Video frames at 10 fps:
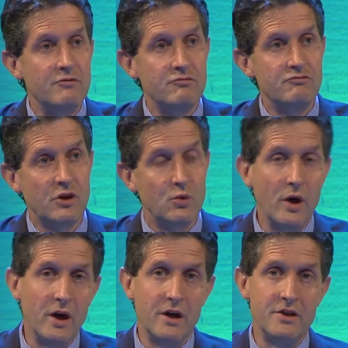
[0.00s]

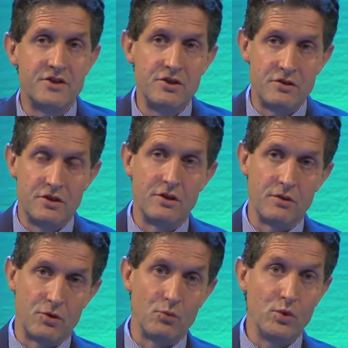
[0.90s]
required
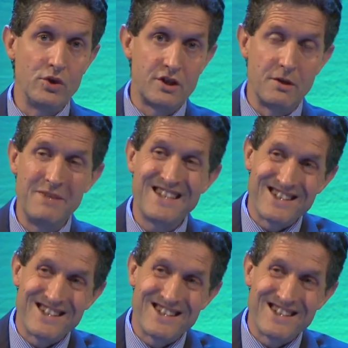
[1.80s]
that would commit